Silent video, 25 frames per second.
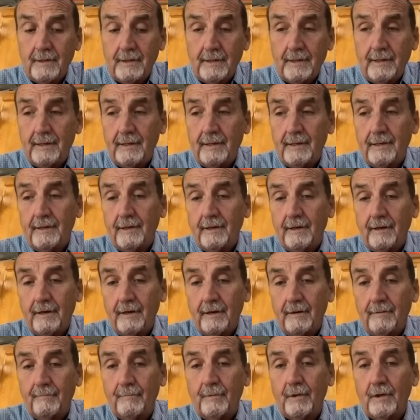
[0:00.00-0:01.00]
And
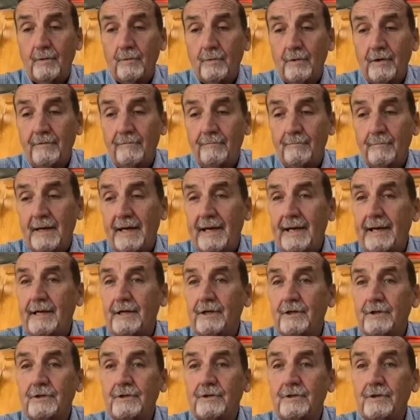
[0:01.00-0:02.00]
uh, but we've
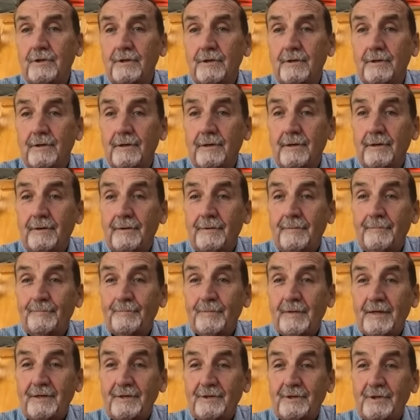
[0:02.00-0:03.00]
managed to
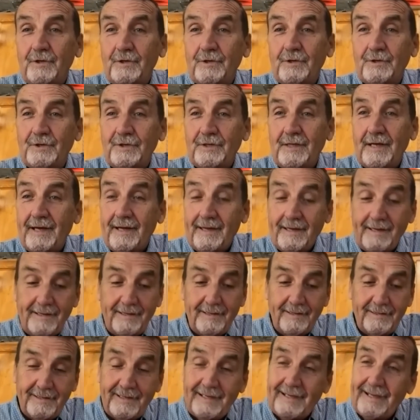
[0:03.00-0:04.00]
to
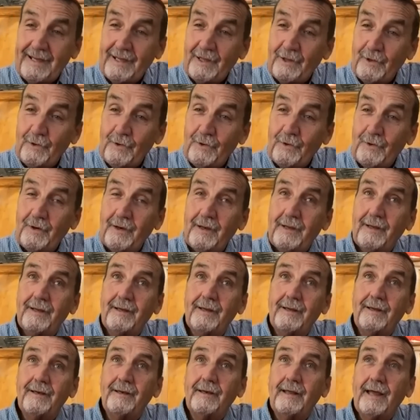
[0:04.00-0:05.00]
stay together
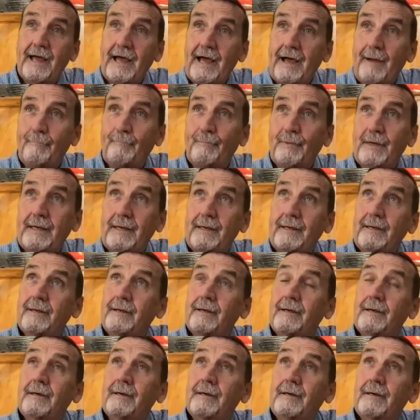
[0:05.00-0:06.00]
and happy.
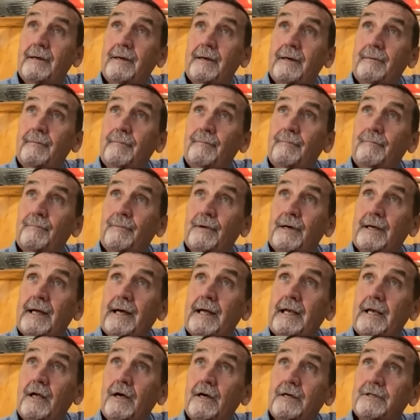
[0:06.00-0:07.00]
But I
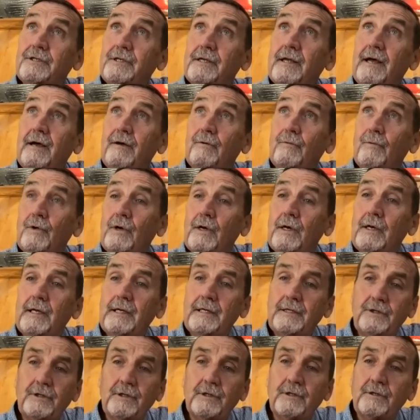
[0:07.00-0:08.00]
lost that
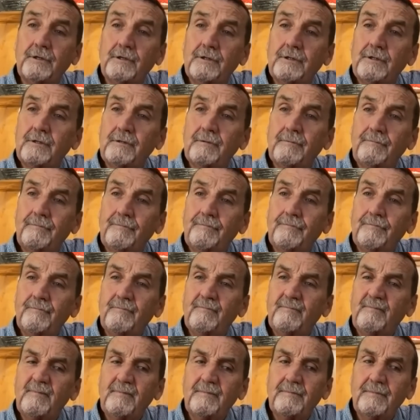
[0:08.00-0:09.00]
religious
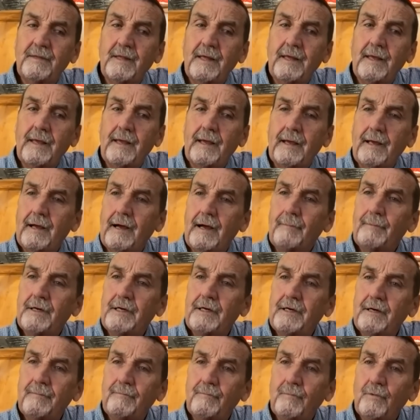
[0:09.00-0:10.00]
thing. I
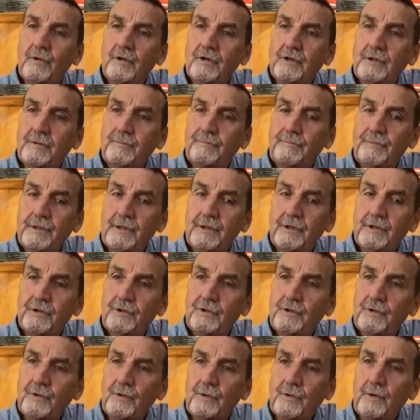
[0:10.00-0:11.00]
become more
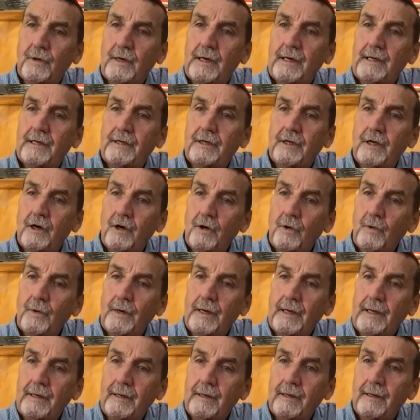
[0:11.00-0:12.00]
spiritual and
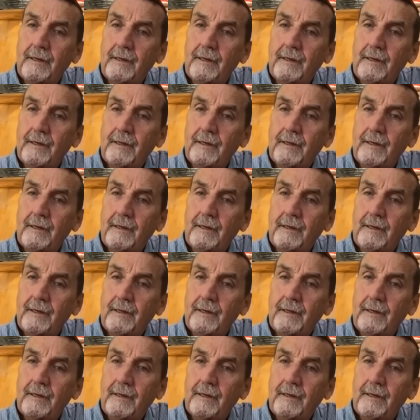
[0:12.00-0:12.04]
knowing.